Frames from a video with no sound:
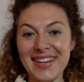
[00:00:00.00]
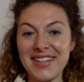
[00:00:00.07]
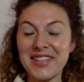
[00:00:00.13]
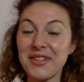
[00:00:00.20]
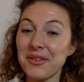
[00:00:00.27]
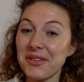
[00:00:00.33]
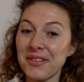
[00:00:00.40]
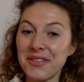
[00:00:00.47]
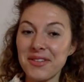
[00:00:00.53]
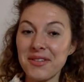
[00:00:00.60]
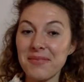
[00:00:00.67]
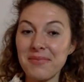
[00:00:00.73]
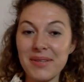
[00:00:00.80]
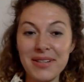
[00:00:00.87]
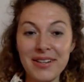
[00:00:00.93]
You
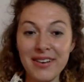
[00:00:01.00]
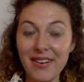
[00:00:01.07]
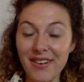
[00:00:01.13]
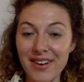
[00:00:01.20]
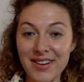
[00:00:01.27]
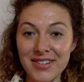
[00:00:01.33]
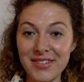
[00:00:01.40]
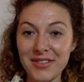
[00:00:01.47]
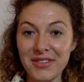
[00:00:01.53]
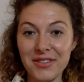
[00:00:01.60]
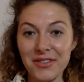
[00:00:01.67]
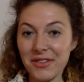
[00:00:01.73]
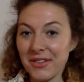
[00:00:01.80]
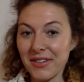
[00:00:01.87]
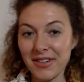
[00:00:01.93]
can pick a card.
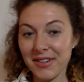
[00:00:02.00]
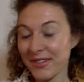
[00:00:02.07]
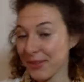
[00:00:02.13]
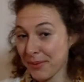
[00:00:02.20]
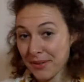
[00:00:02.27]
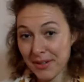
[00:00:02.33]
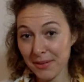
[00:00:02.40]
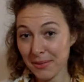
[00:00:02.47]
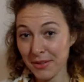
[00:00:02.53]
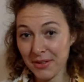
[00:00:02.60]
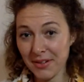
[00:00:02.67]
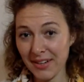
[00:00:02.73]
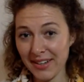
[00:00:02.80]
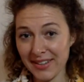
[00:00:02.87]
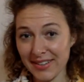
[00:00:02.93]
You can ask whatever
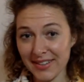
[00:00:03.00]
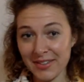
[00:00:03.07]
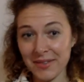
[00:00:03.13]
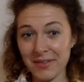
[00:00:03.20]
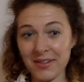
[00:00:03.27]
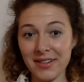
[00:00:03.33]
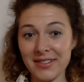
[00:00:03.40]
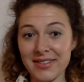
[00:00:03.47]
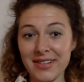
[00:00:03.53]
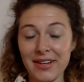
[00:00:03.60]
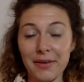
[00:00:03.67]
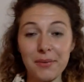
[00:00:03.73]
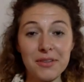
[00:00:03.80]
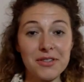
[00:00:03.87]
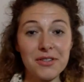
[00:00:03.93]
you like. You can ask
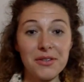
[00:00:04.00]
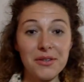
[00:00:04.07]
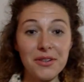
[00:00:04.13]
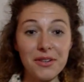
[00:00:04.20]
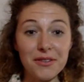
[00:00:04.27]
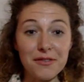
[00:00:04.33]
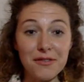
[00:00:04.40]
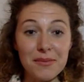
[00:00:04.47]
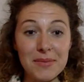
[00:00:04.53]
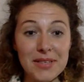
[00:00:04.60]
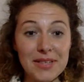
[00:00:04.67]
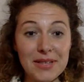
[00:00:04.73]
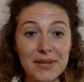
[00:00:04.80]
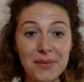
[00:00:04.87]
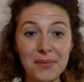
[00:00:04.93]
like, what's going on for me?